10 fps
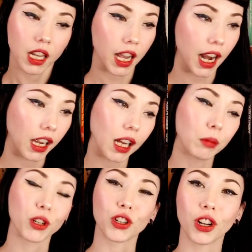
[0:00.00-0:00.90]
and I got
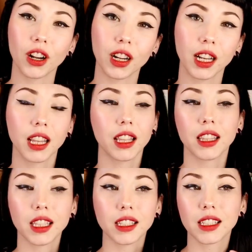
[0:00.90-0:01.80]
him a shirt
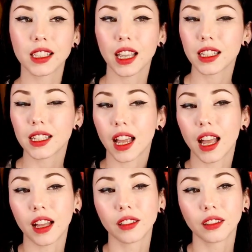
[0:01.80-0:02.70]
that said,
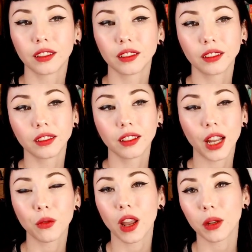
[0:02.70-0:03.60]

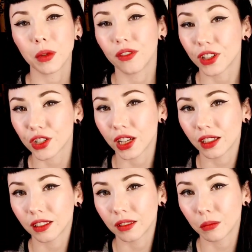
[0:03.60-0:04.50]
I'd rather be
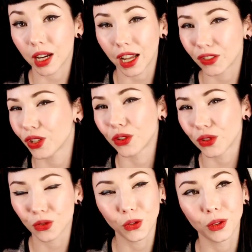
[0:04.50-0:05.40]
fishing, but I have to go to
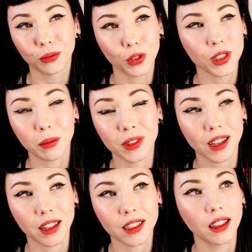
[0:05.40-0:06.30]
school, or something
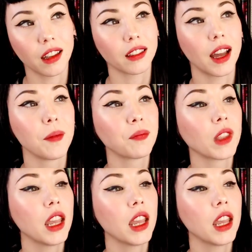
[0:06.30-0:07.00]
sassy like that.